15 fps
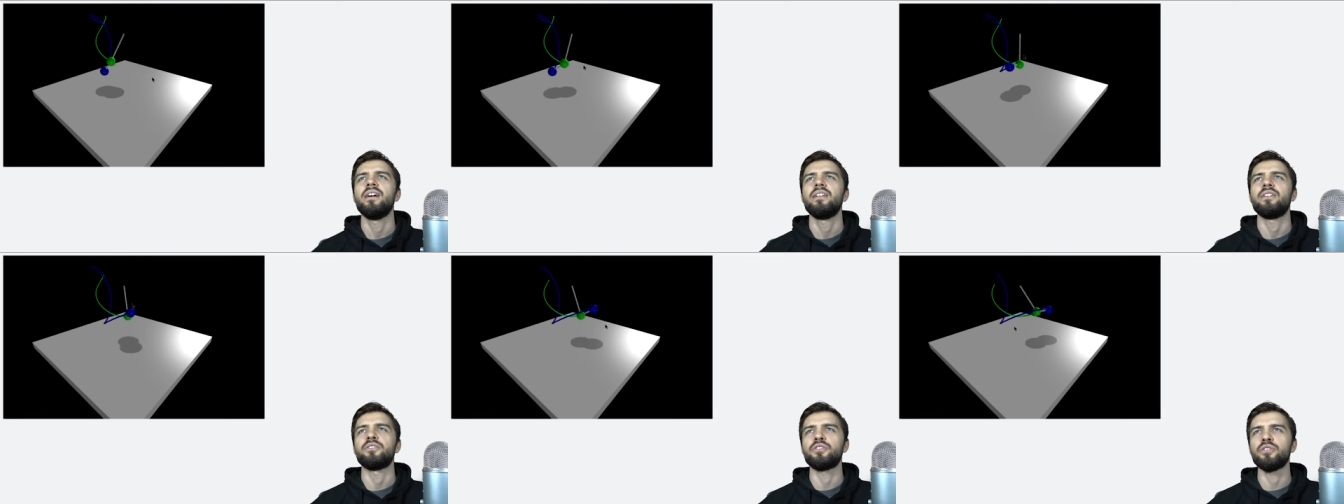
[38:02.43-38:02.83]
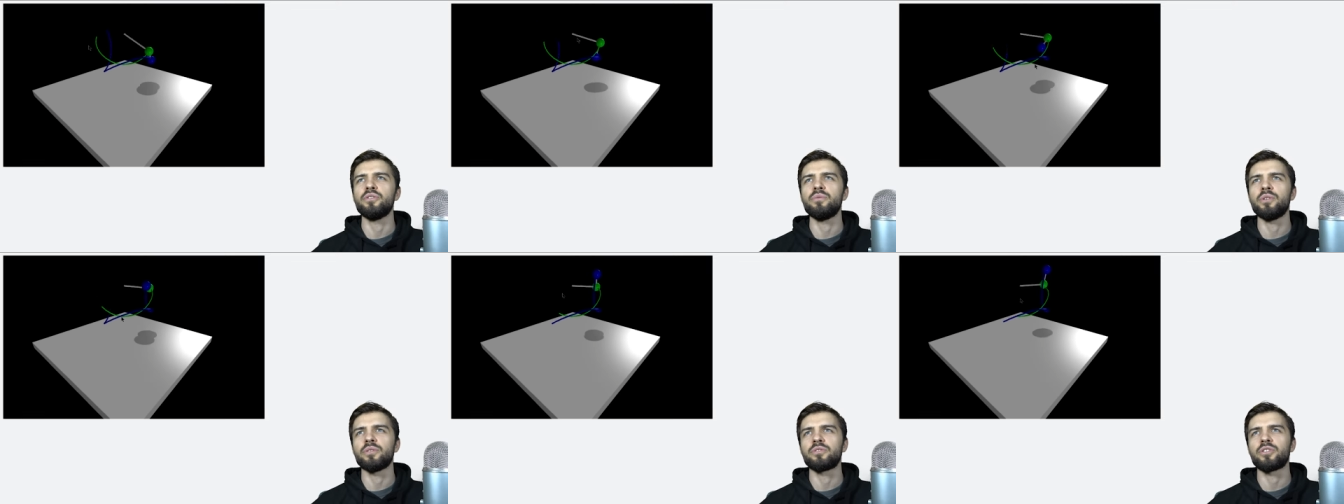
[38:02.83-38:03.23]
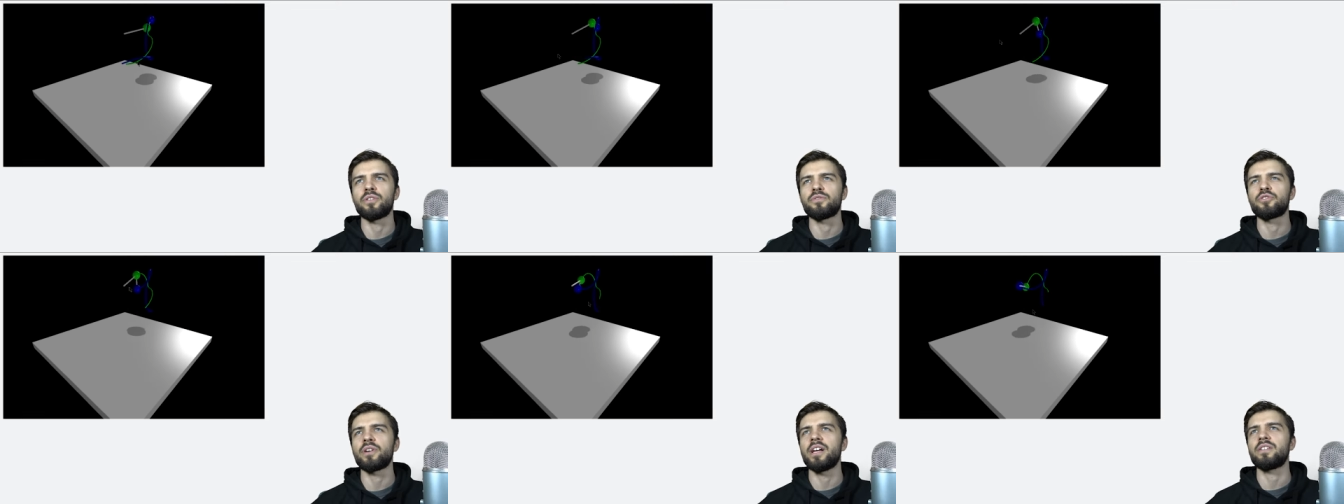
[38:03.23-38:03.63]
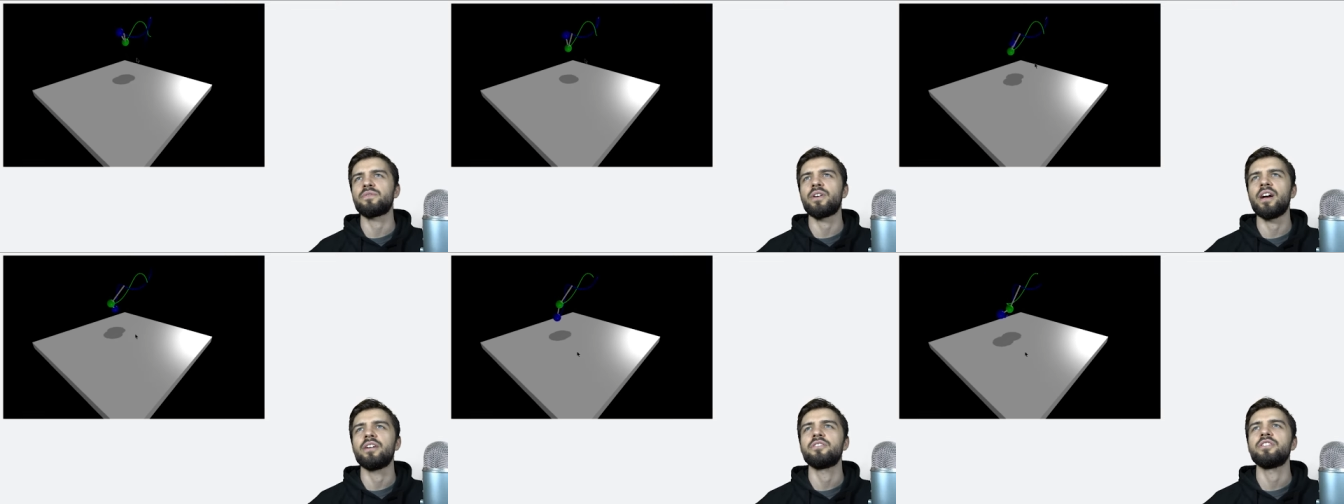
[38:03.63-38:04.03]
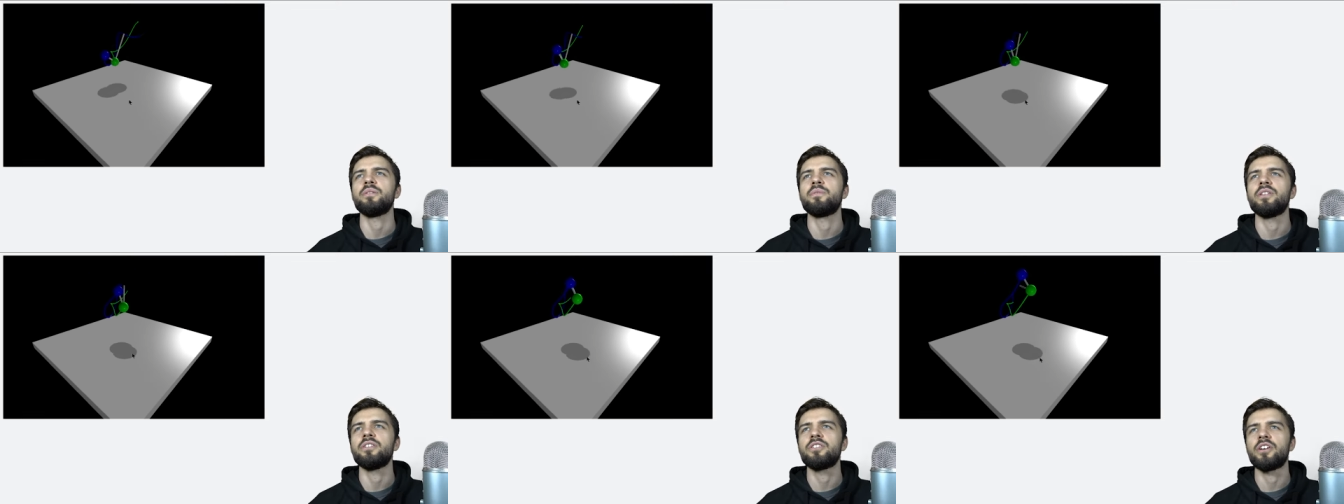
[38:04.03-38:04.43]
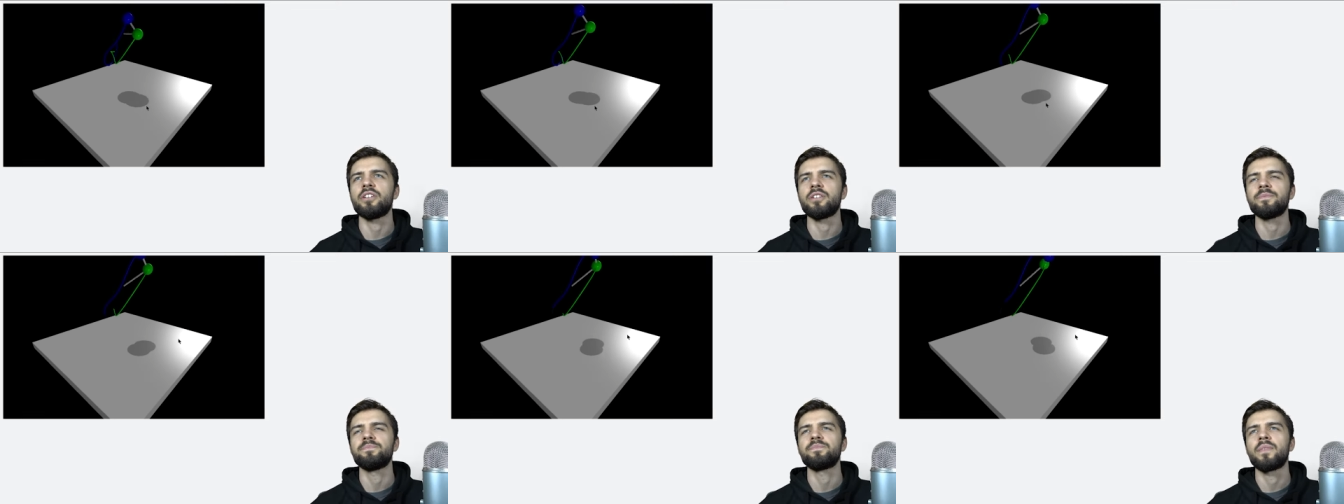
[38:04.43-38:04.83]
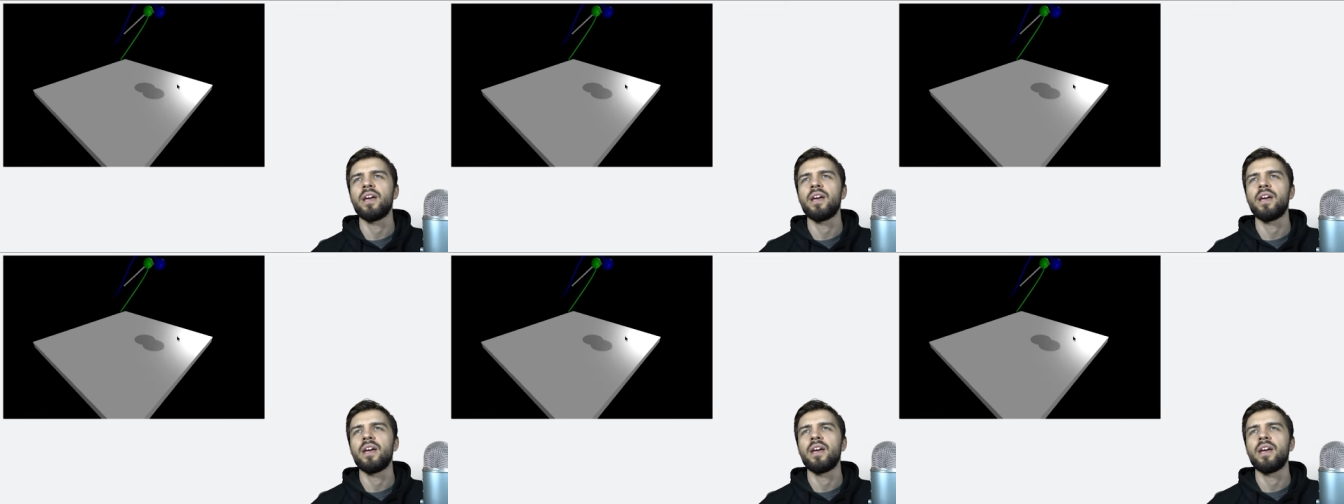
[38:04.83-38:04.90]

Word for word: The two will sort of transfer energy with each other.